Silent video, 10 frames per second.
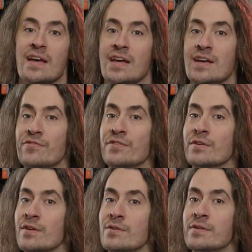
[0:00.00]
If
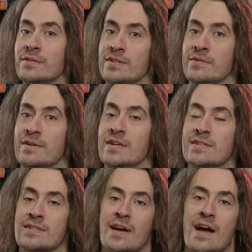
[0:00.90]
you're local to
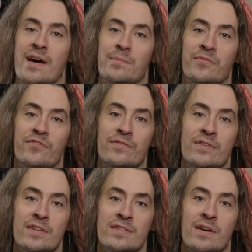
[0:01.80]
us, feel
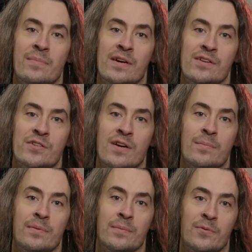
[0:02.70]
free to stop by our
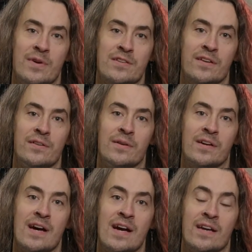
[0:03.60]
shop, Western Canoe and
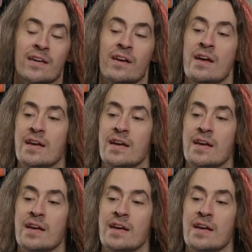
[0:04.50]
Kayaking,